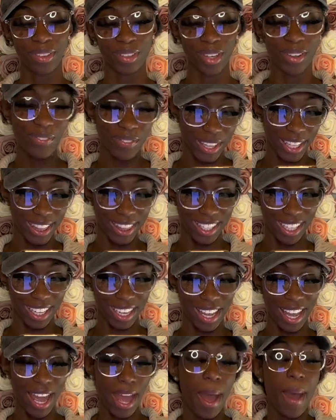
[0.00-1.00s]
350
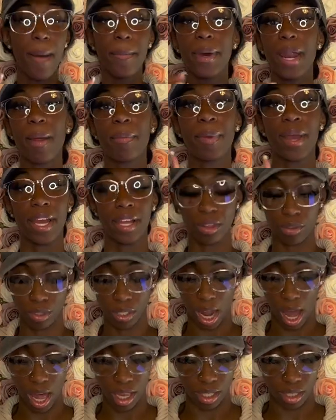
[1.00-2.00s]
but I paid three
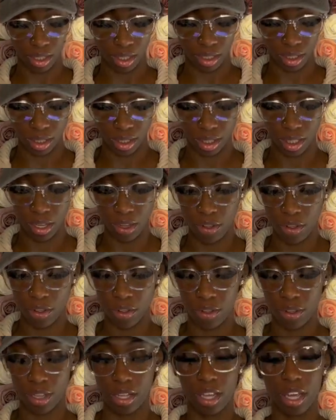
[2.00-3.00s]
dollars
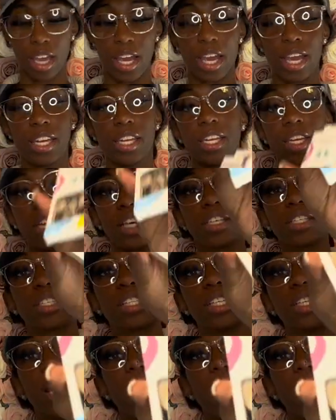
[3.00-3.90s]
and the nails look